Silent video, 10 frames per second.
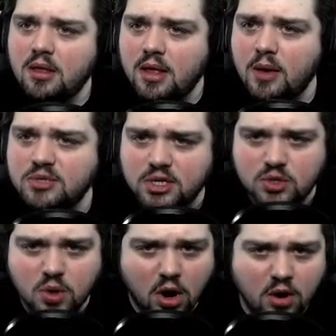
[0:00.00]
That was not
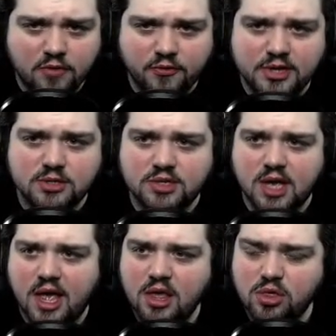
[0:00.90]
too hard. Freezers
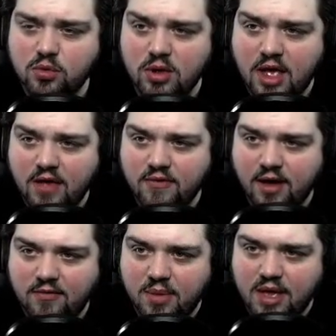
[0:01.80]
A3,
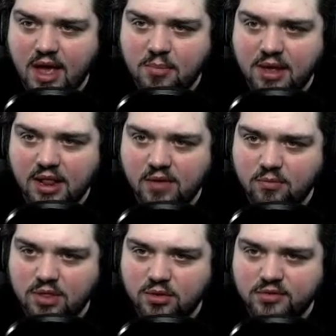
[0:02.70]
A5, B8, B11,
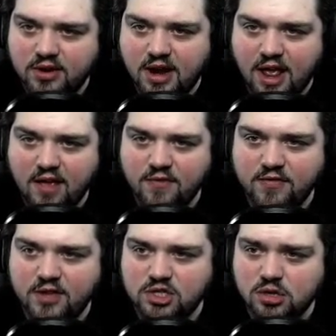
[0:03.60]
B13, and
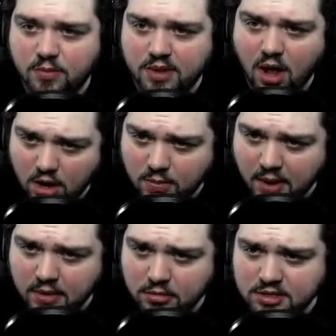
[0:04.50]
A15 should all be occupied.
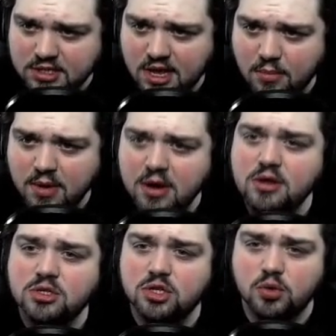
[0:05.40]
It'll only take a minute
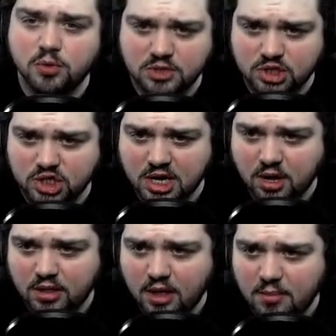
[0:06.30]
to do a routine check
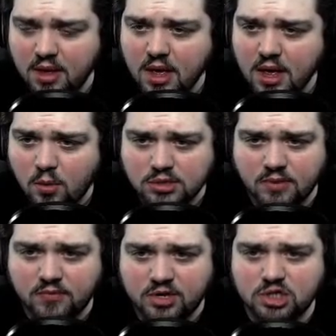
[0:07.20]
on them. Once I
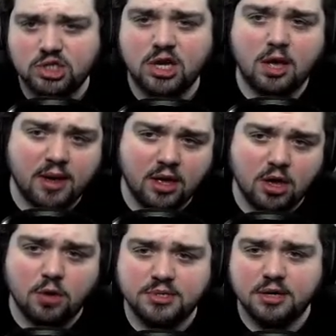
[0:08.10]
finish this checkup, I can
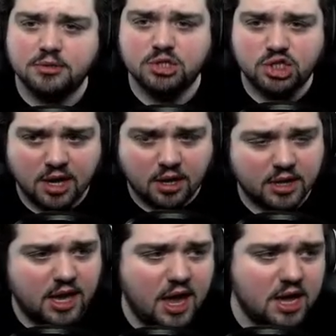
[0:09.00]
go upstairs and check on the
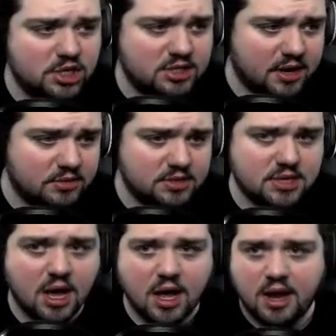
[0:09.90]
cages
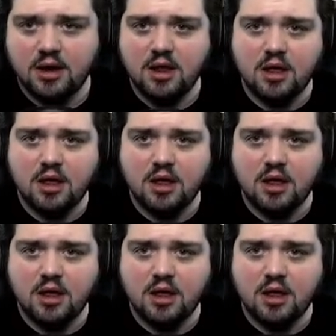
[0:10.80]
outside.